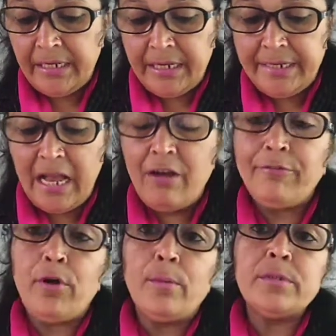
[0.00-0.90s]
area
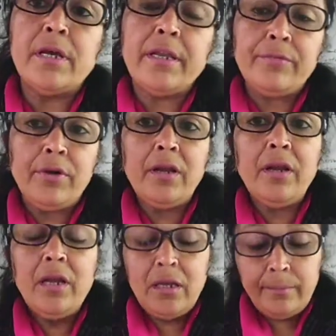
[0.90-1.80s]
forms a river
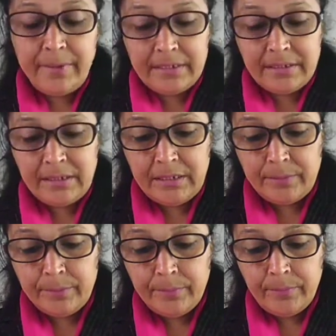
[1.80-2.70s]
basin